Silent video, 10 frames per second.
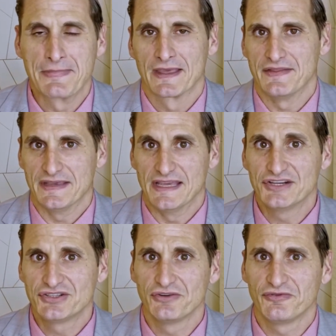The
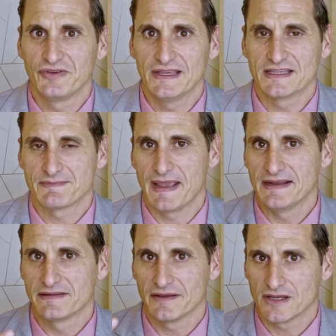issue fee is paid
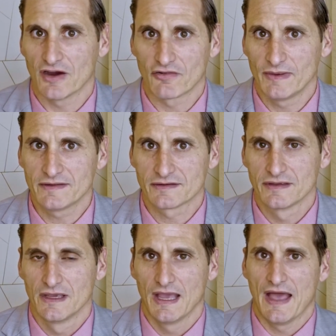to the government,
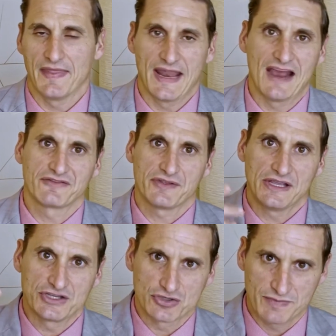and then after the
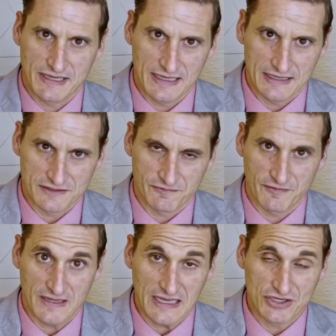issue fee
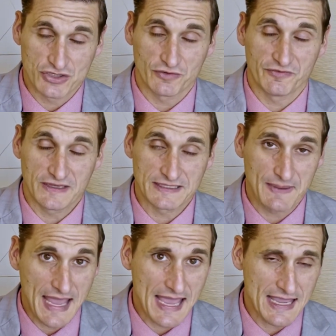is
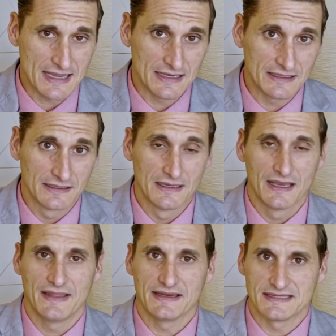paid,
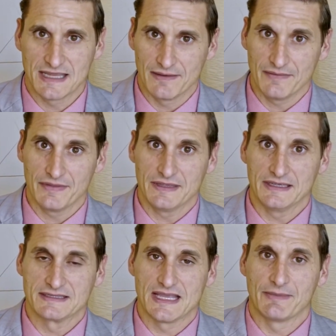the
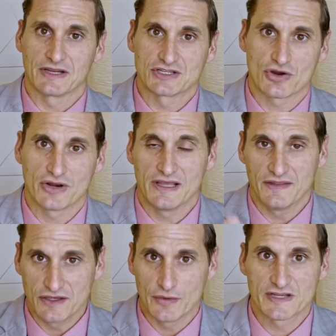examining attorney and
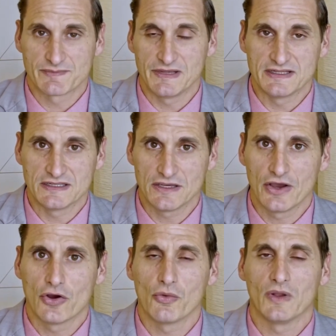the
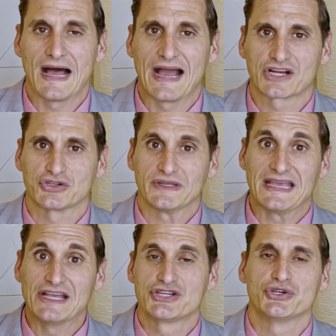USPTO will actually
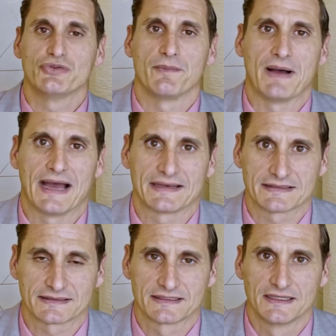issue the
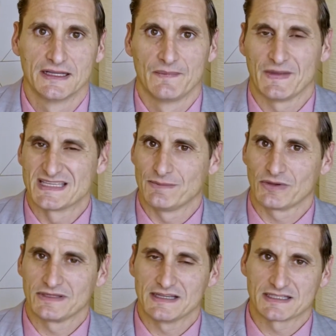patent. That
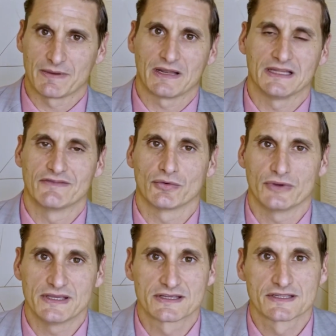typically takes about 11
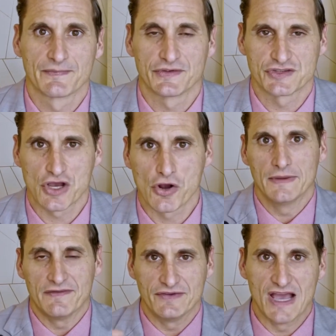weeks. So
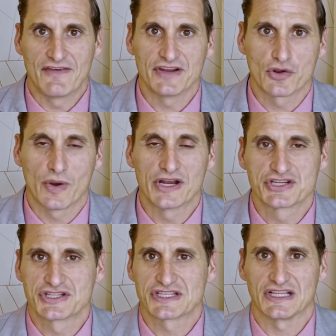if you have any
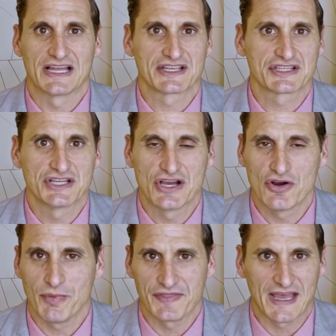questions, let us know.
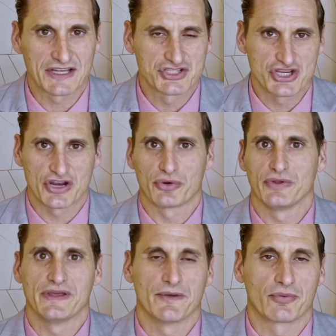But that's
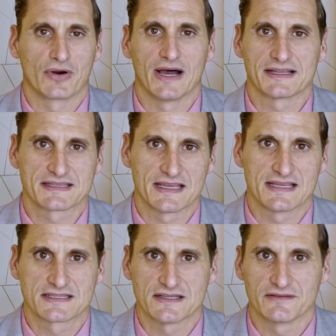generally the
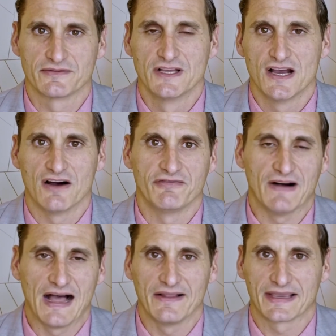process of
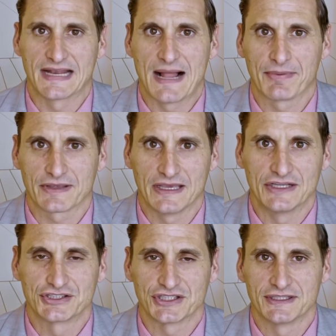filing an
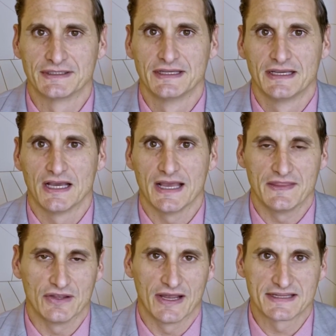application in the
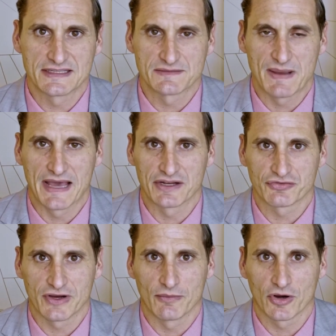United States Patent and
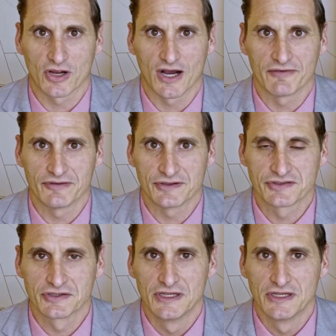Trademark Office.